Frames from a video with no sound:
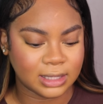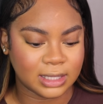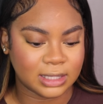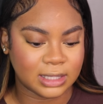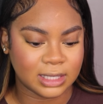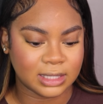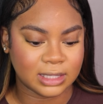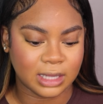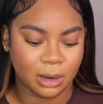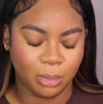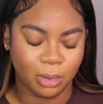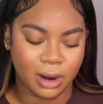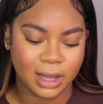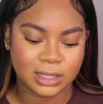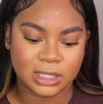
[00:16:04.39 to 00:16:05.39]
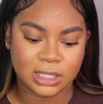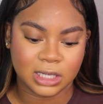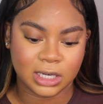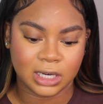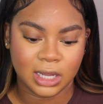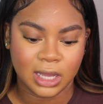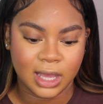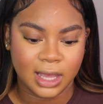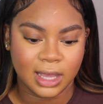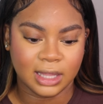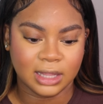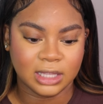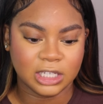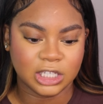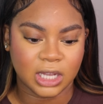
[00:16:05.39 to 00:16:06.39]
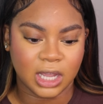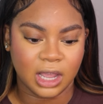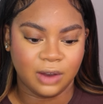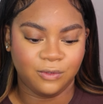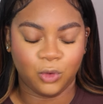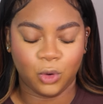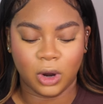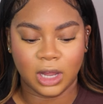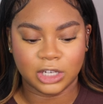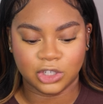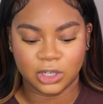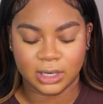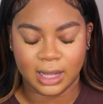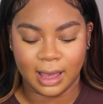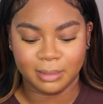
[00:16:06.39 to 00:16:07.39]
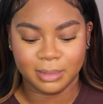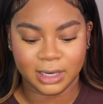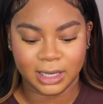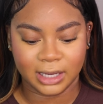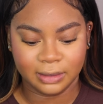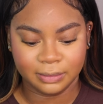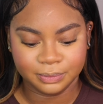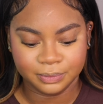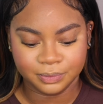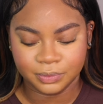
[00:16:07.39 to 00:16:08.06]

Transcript: This is their bronzer in the shade 400 Ebony,